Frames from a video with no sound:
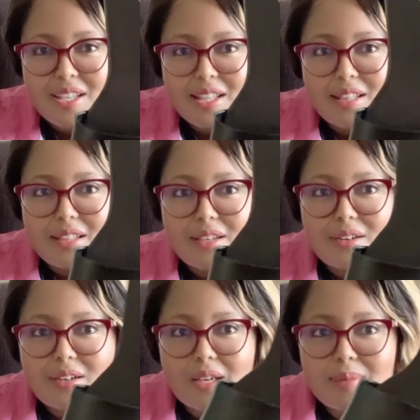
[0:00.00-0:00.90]
They
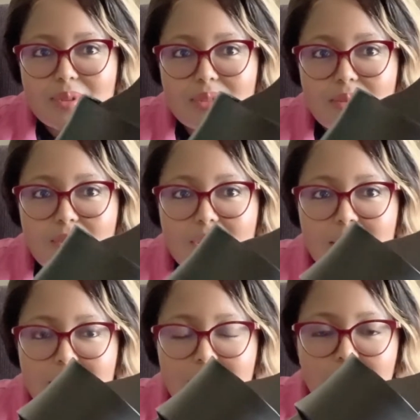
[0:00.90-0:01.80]
are
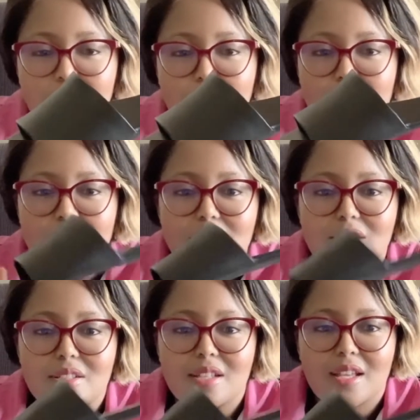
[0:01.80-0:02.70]
absolutely
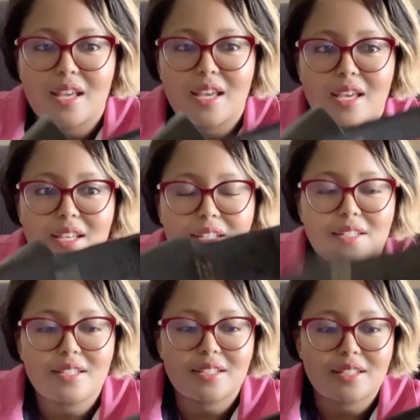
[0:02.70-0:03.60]
gorgeous. And
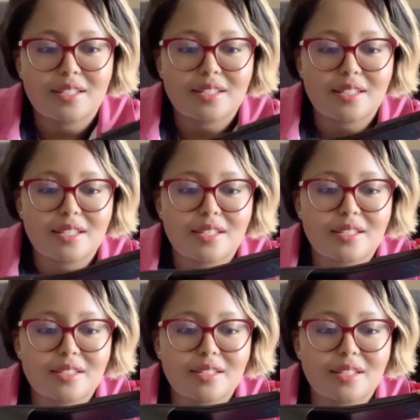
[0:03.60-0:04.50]
this
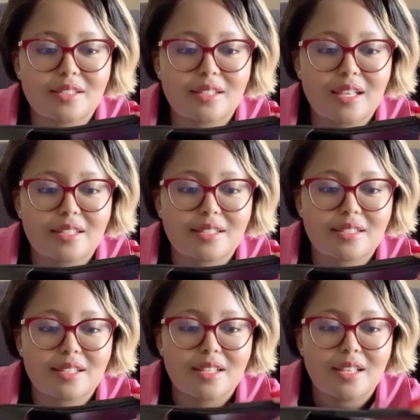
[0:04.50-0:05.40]
is a
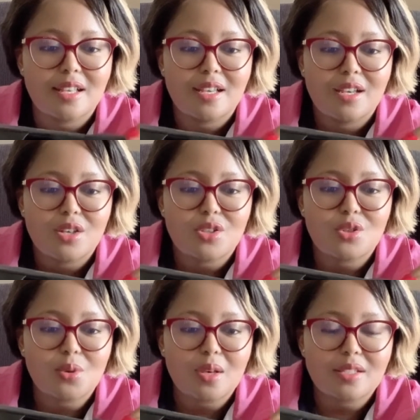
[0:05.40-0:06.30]
size
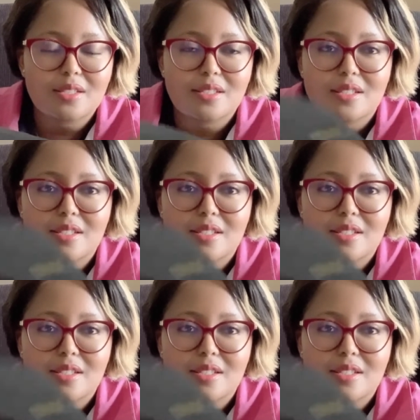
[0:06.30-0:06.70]
US six